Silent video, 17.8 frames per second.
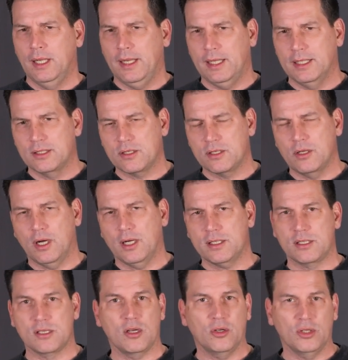It's
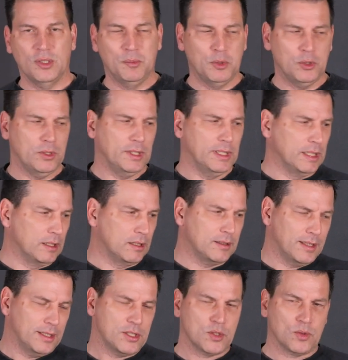not soluble in
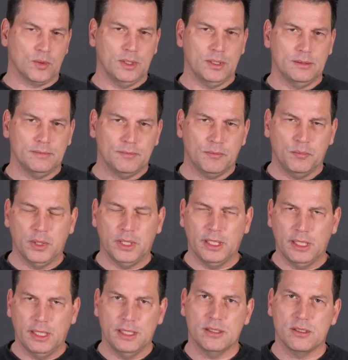glycerin, but
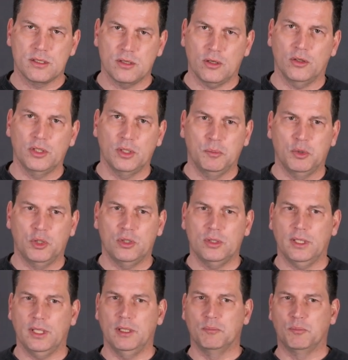it is
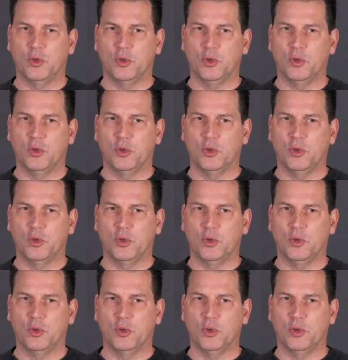soluble in